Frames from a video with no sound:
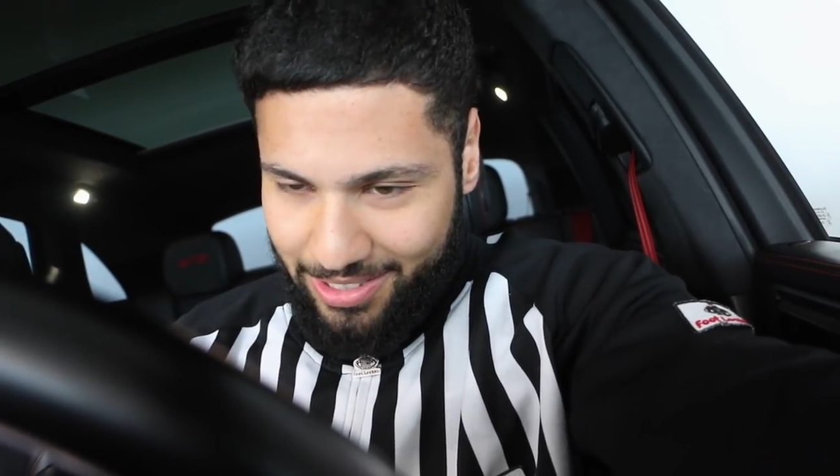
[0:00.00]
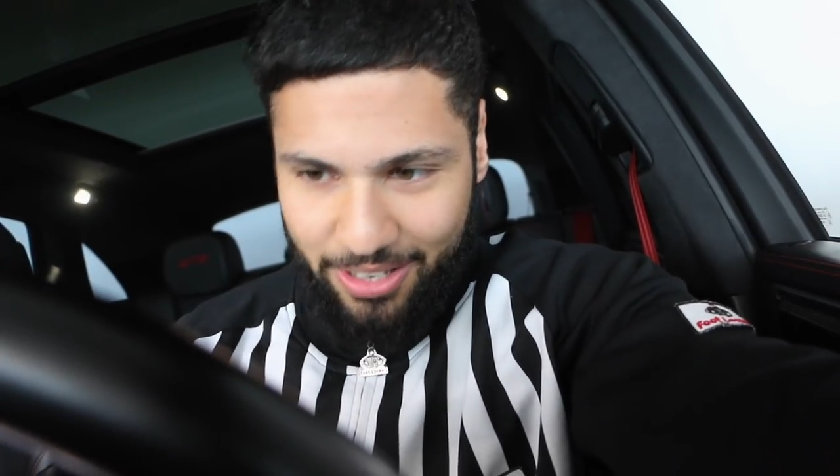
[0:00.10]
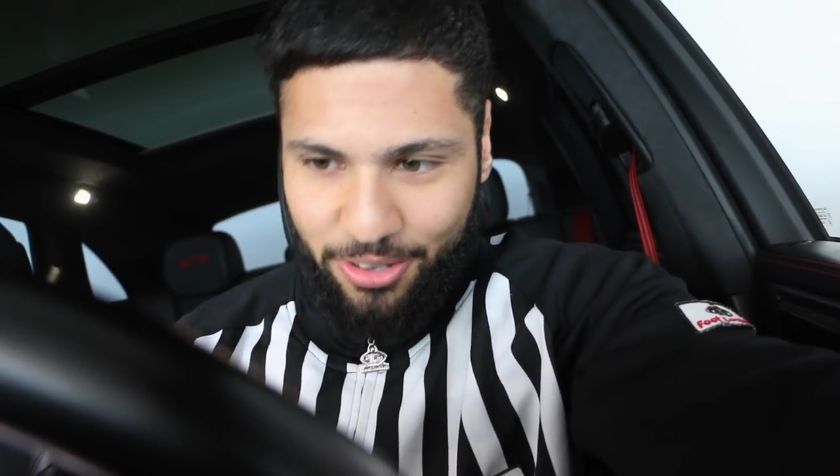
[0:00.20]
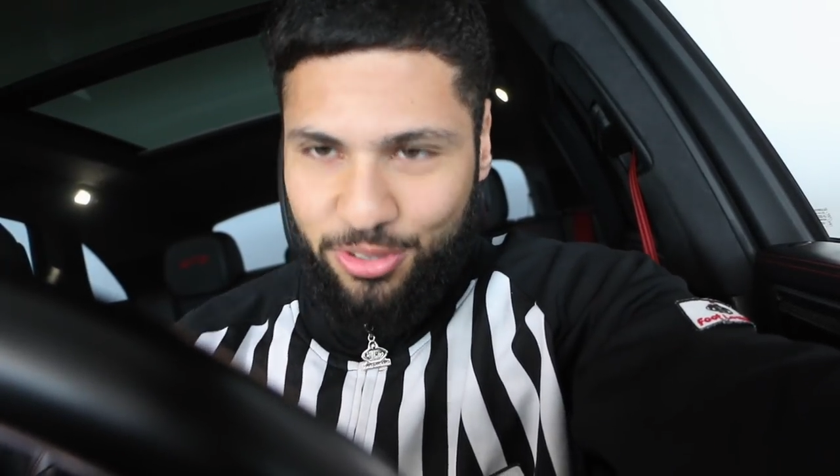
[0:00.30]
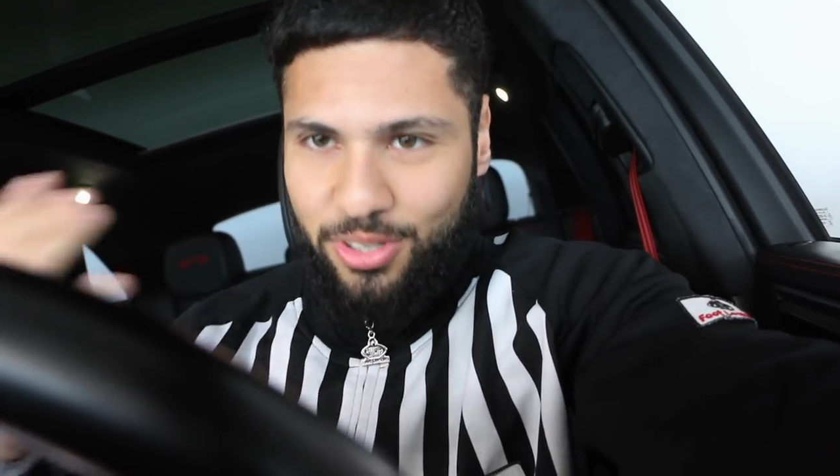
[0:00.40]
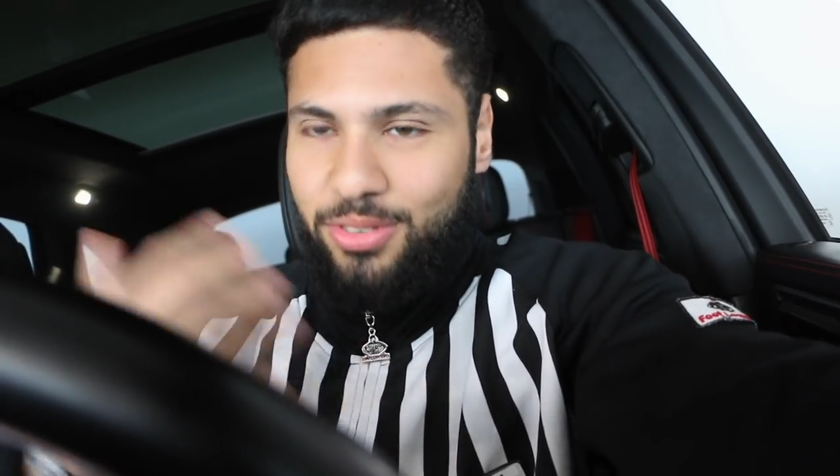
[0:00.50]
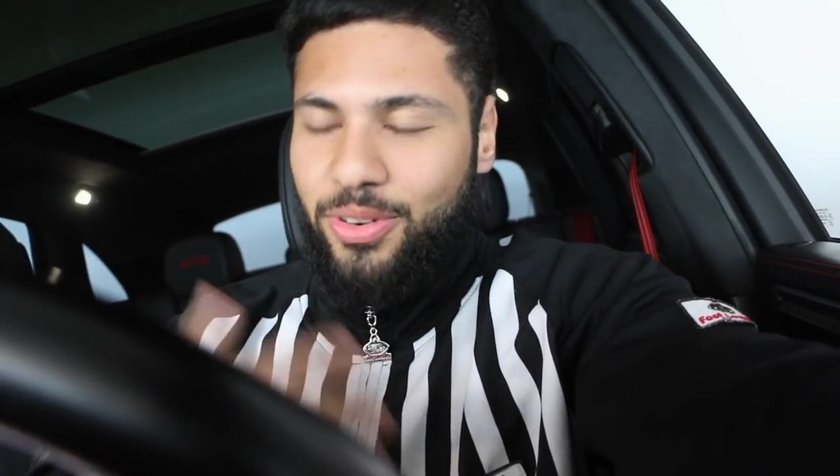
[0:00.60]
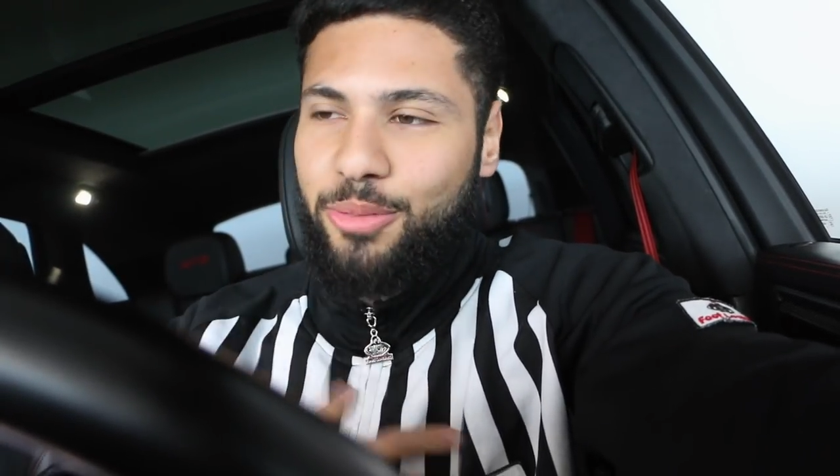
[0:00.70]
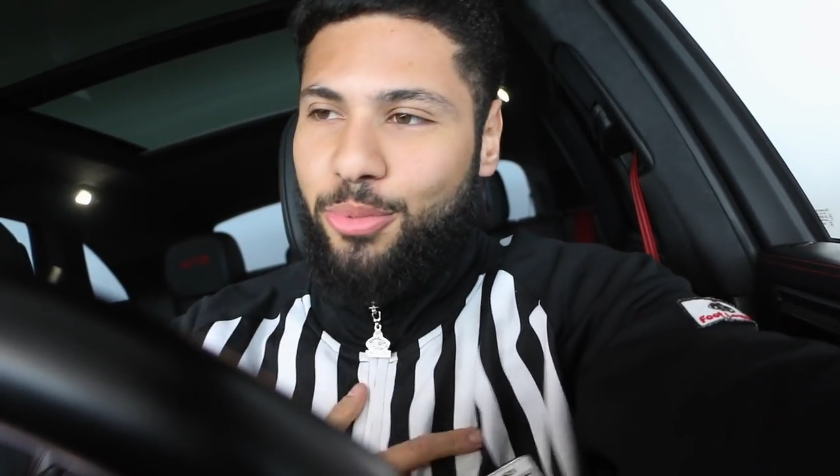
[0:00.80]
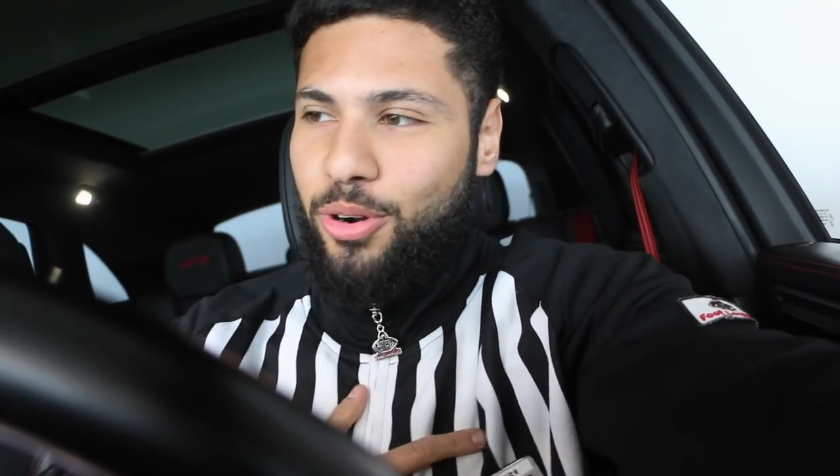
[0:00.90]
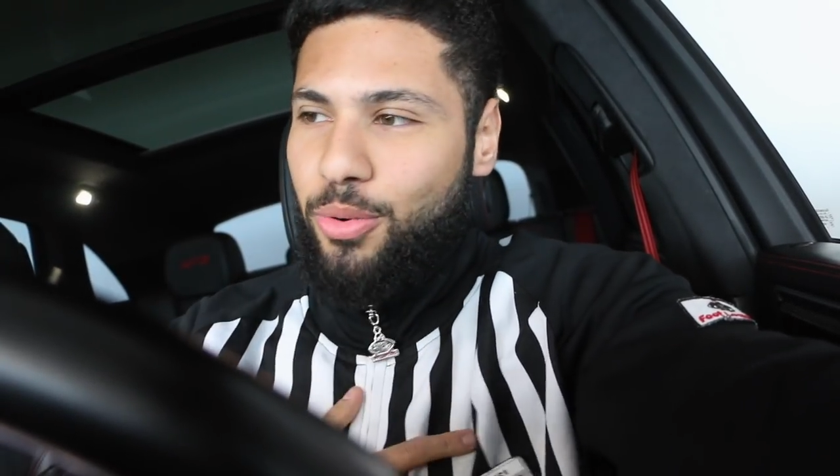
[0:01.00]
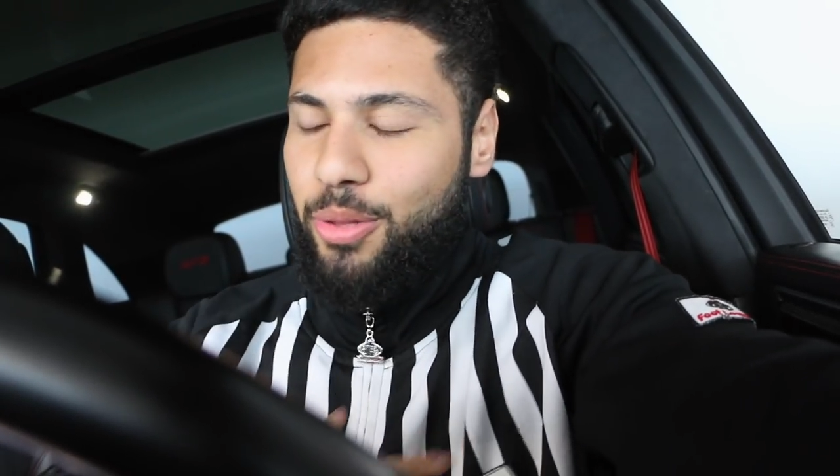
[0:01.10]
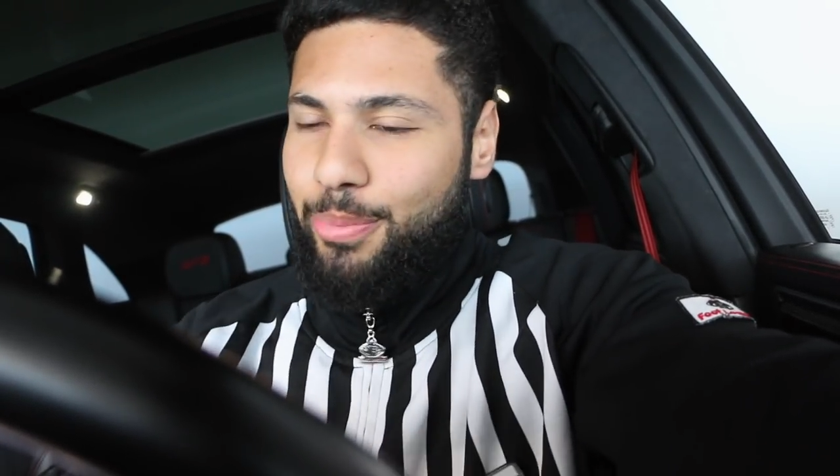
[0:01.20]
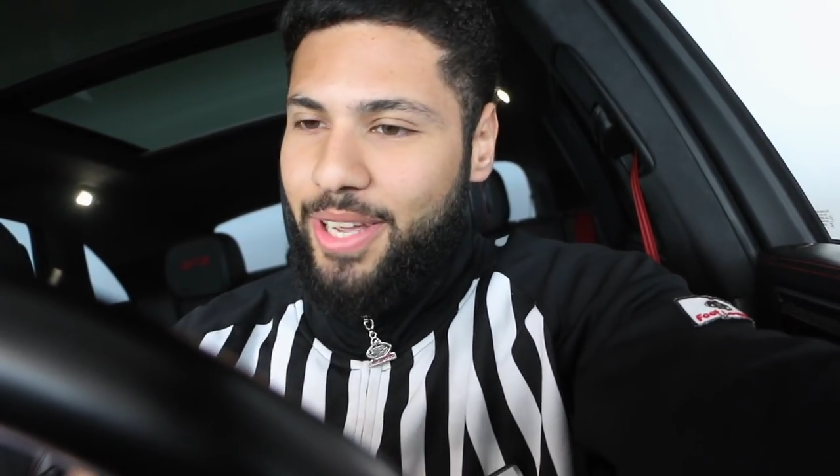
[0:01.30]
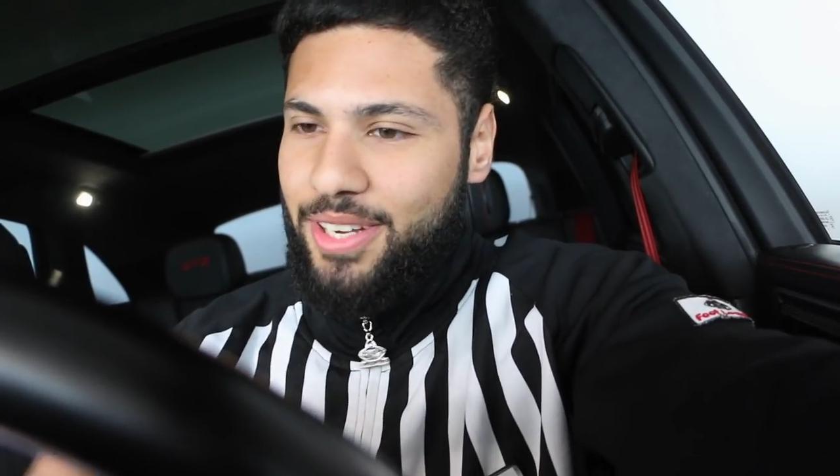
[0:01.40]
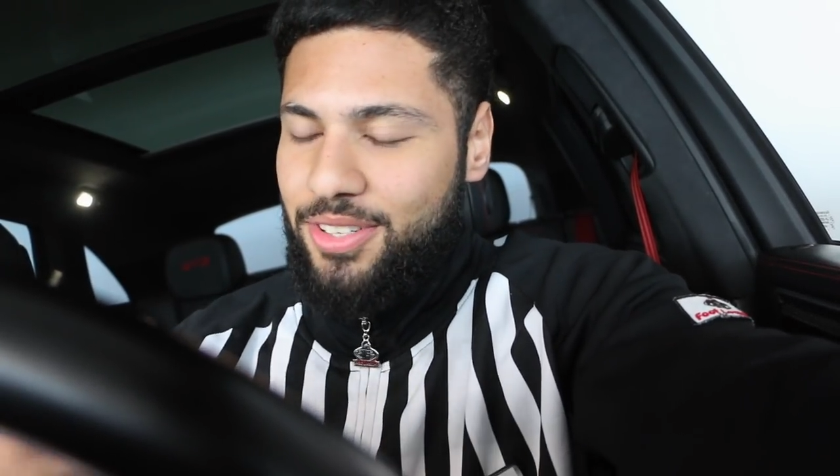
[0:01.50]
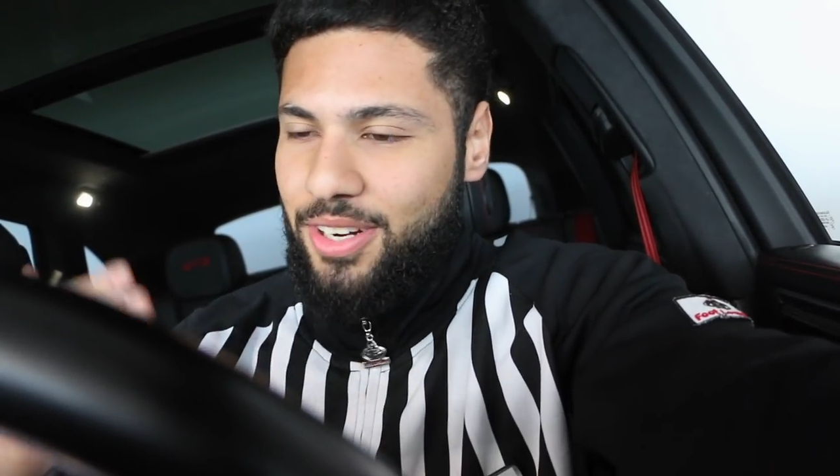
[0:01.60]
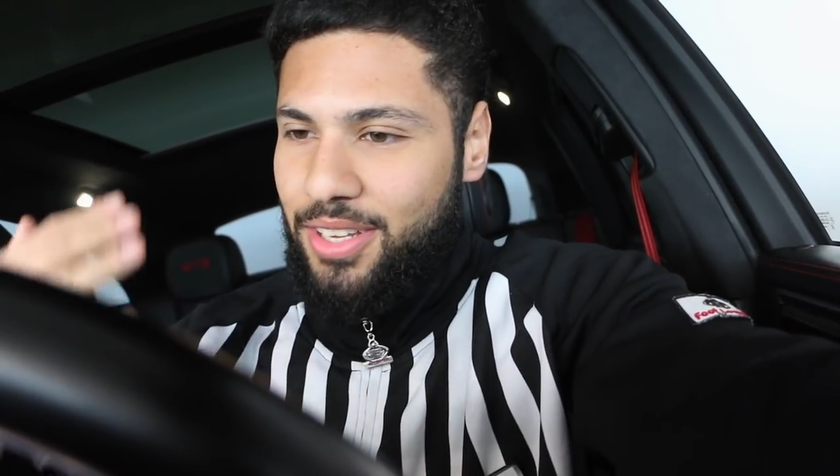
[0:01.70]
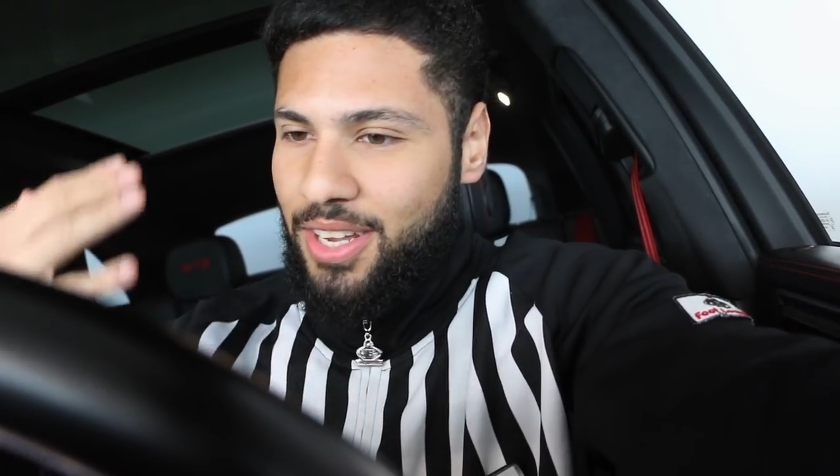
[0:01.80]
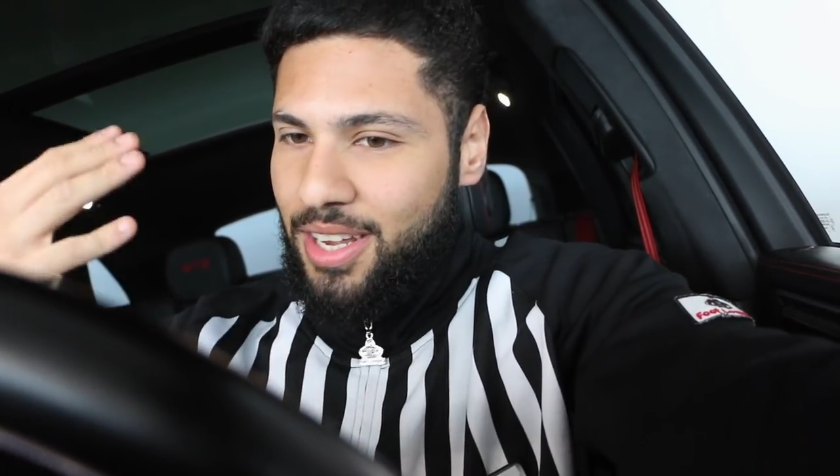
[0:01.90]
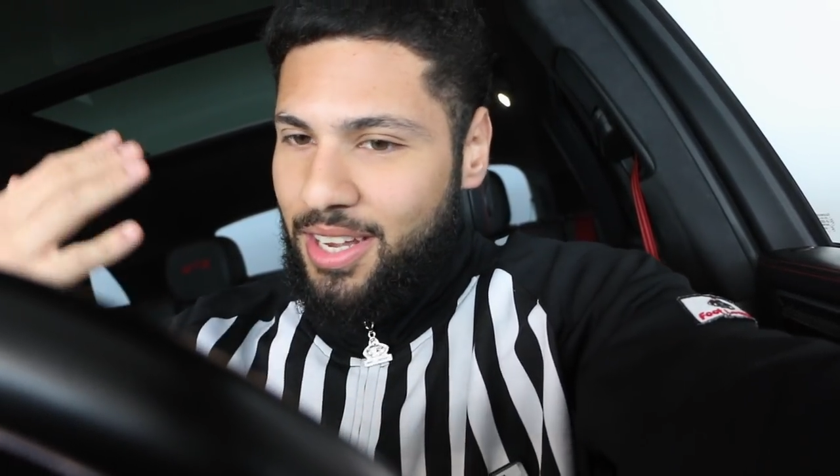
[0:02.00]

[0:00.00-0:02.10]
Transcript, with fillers: And not just a red bogo with a plain shirt,